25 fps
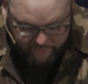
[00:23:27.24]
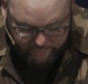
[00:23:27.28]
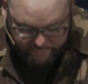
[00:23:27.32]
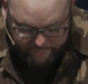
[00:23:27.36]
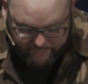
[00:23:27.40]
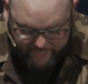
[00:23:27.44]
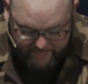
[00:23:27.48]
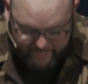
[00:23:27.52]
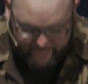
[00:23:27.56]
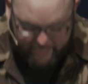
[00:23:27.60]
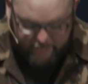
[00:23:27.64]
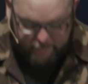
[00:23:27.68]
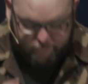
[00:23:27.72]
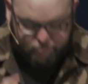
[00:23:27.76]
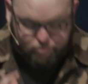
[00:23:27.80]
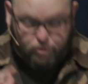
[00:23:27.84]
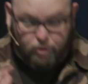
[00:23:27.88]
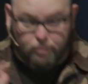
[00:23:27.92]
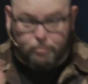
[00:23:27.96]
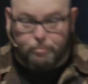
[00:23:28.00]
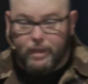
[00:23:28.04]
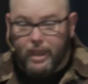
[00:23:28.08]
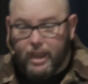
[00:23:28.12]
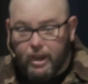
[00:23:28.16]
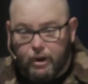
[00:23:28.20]
they had
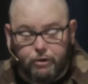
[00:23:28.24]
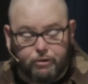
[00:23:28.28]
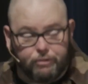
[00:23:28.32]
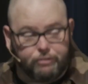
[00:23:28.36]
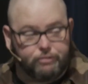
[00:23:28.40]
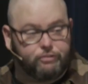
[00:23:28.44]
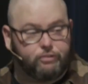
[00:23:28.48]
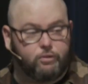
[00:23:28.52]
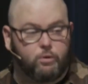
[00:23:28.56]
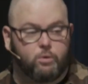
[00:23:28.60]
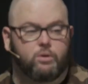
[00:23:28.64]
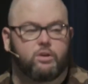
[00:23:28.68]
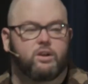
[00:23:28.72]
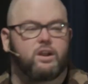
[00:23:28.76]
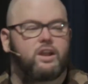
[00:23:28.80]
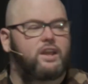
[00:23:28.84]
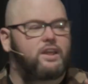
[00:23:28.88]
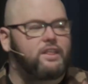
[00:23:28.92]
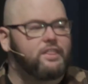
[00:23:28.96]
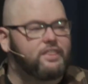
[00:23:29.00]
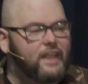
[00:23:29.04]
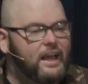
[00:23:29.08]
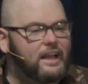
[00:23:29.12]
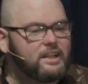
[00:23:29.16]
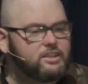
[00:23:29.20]
prepared for.
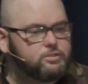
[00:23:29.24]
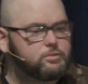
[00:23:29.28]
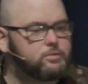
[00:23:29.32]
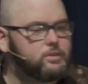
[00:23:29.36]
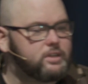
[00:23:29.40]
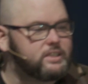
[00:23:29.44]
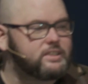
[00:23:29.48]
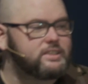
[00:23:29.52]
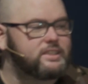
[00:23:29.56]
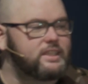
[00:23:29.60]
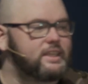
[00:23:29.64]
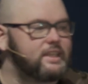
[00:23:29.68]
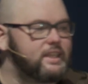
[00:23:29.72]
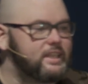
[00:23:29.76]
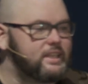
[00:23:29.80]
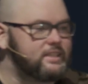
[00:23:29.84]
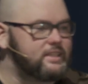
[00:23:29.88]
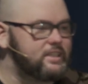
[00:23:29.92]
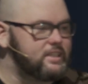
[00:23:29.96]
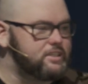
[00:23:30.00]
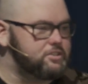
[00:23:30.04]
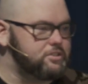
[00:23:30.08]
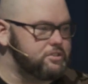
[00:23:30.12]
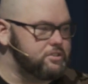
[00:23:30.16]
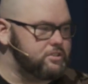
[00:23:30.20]
That's what digging
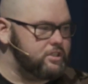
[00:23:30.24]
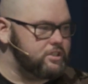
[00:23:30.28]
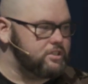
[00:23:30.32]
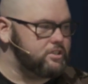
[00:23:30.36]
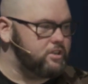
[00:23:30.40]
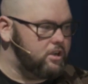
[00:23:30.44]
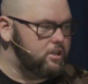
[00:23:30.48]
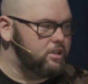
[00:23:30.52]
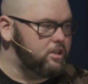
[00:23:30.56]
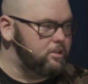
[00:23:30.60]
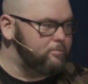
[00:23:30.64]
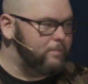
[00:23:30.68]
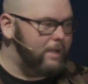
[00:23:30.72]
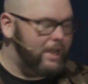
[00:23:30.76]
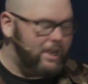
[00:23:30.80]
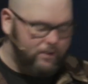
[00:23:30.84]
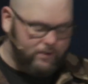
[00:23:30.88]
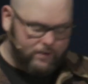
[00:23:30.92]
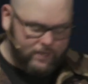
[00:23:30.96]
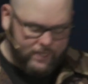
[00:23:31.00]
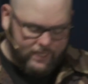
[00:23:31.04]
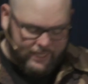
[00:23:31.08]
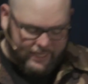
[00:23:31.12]
ditches is all about.